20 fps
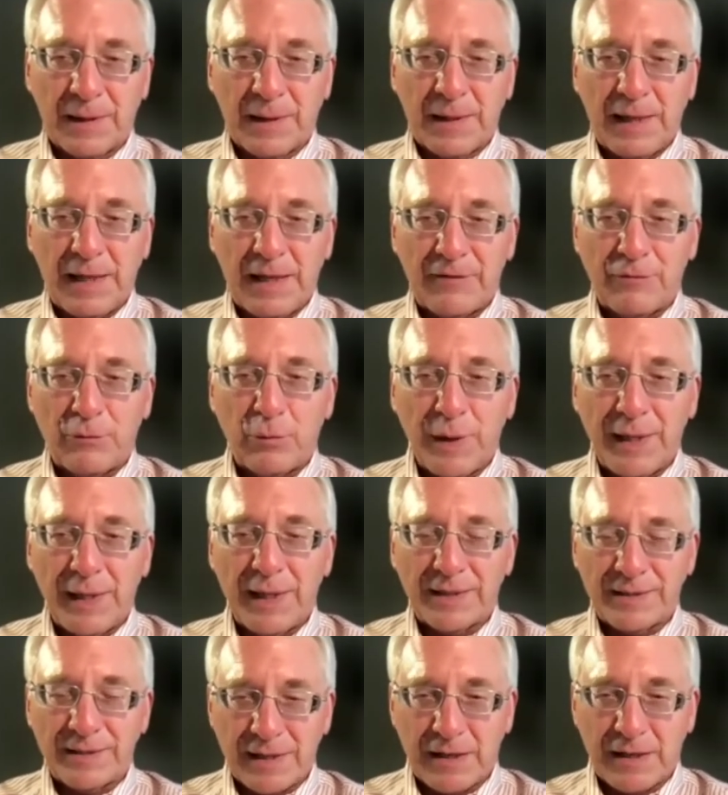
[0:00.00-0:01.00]
If we
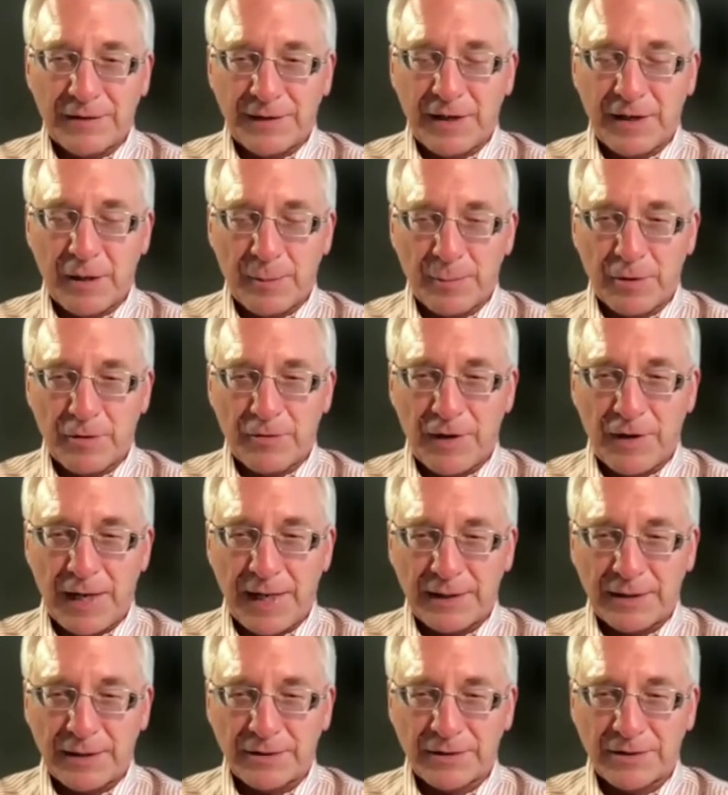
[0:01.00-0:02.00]
as healthcare
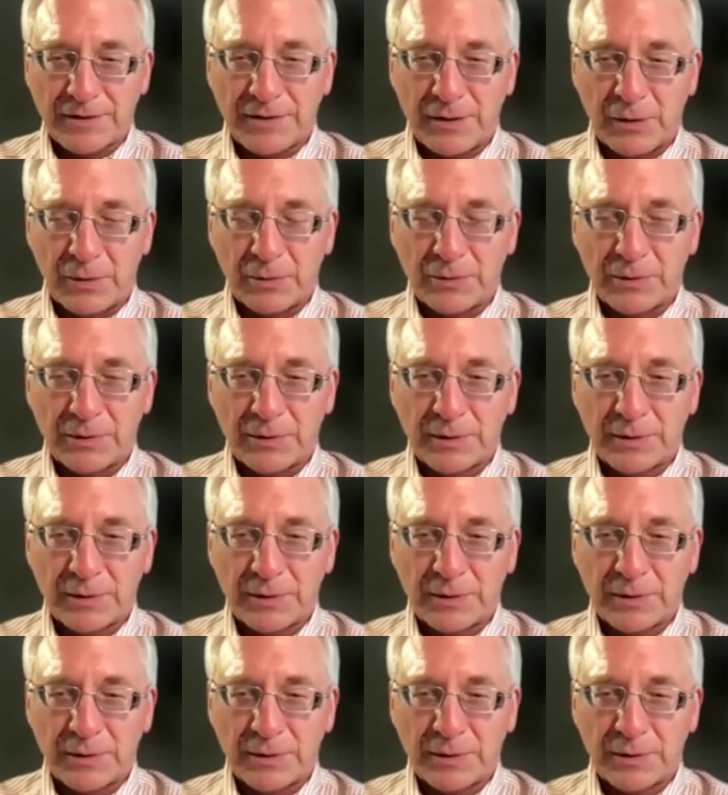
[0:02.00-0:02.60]
providers don't